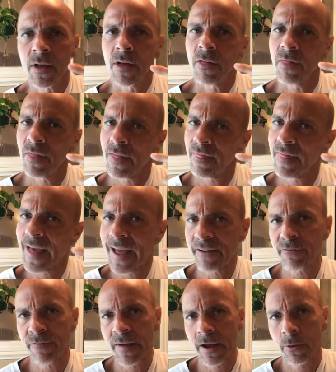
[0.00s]
than that
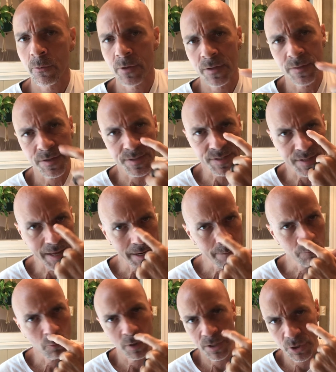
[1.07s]
found in the same
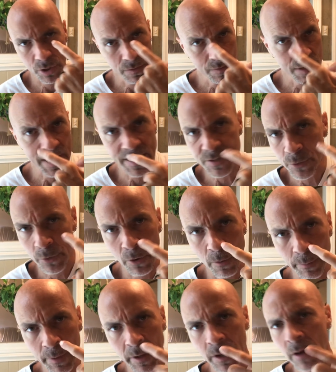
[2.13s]
region, the nasal
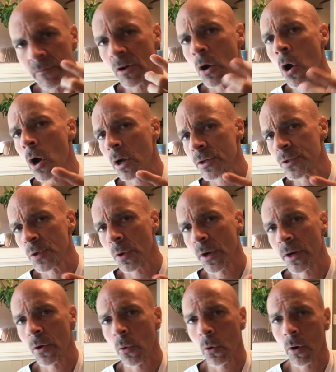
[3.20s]
opening of a Caucasoid
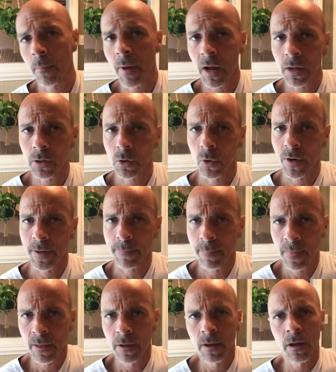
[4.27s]
or a Mongoloid.
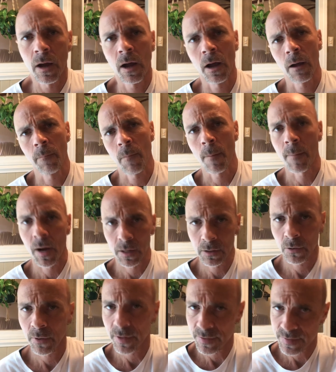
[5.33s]

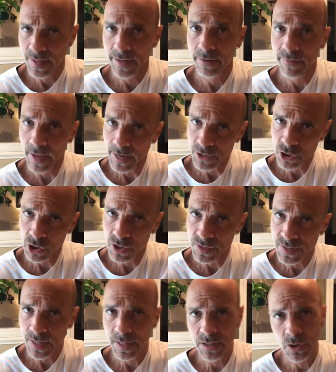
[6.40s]
Mongoloid is that of Asian descent.